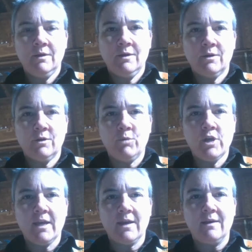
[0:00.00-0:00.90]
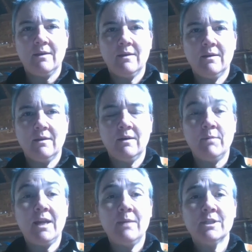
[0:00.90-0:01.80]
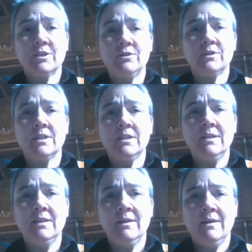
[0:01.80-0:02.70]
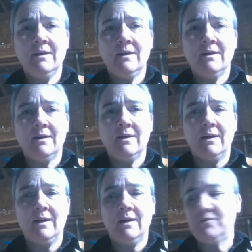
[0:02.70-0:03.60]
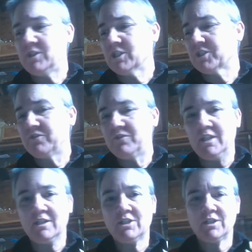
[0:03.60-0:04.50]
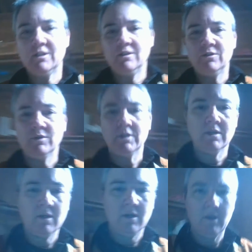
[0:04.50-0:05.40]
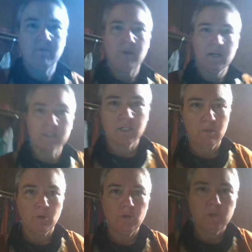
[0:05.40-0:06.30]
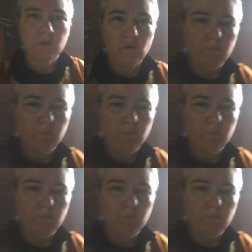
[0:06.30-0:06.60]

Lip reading: Good morning. My name is Susan. I've just finished doing a fire ceremony to